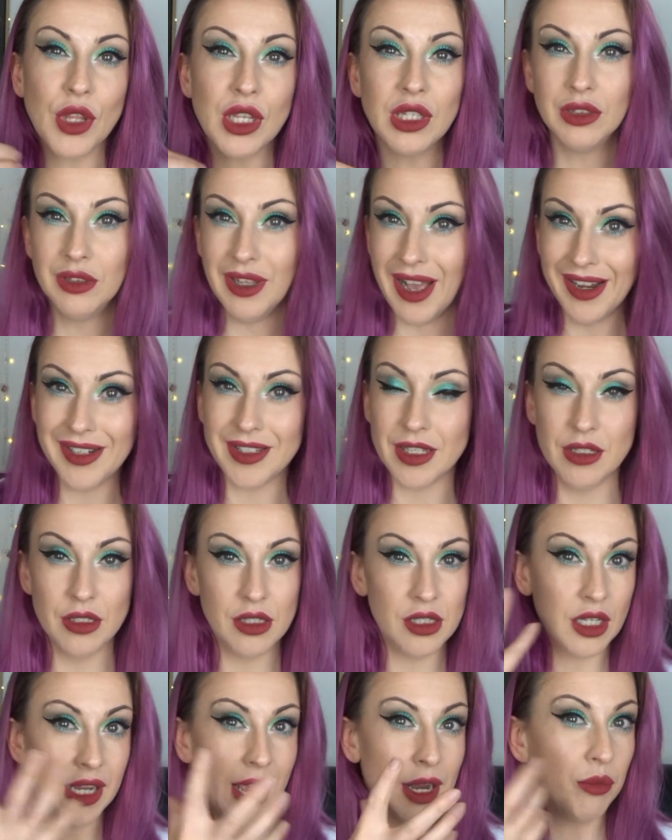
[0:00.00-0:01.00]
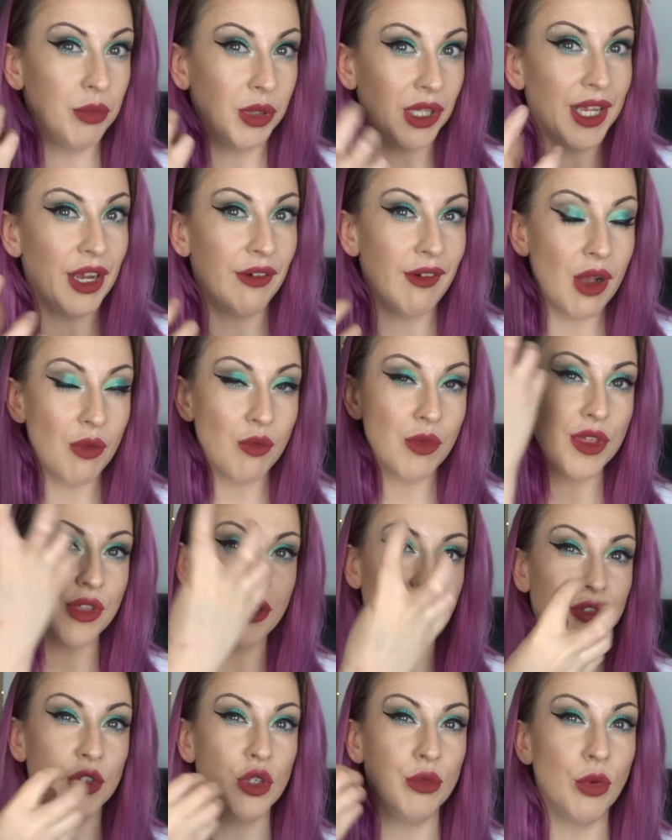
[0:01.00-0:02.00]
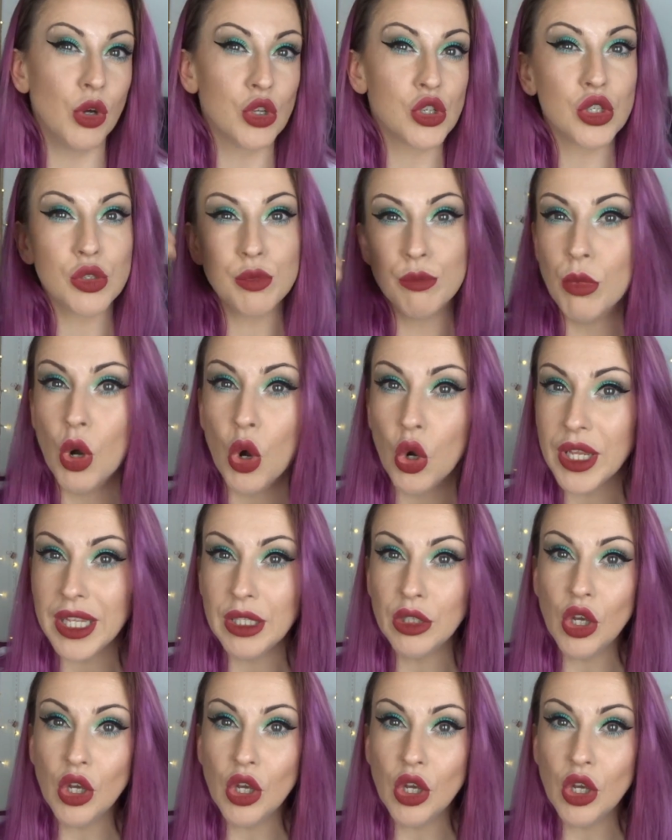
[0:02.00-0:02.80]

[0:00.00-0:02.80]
license to kind of play around with a few more smoky